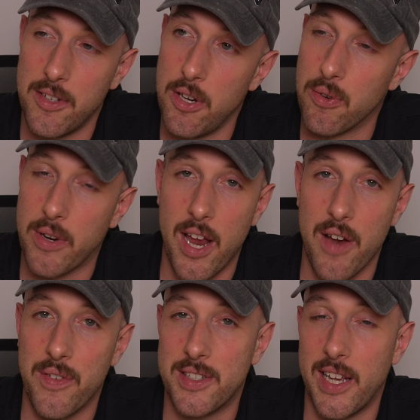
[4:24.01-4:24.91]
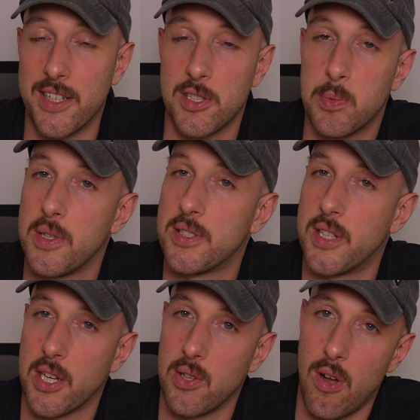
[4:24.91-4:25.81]
you don't care if it takes a split
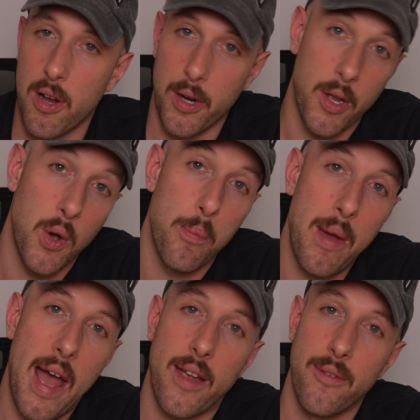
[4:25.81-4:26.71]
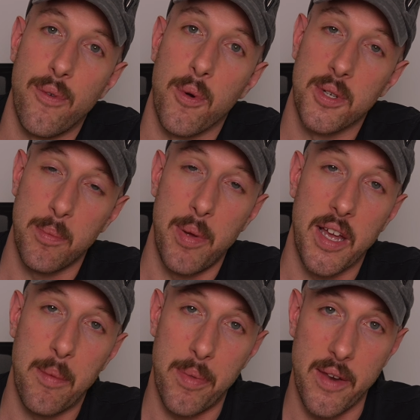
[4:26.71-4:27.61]
second longer to go back and forth to
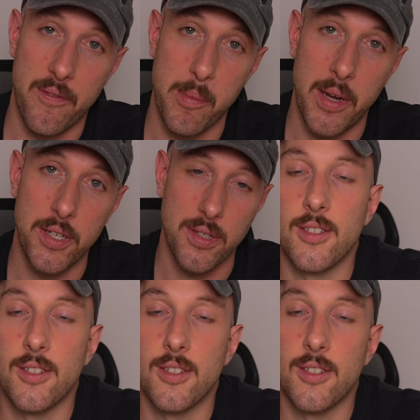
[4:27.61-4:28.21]
pick up the information.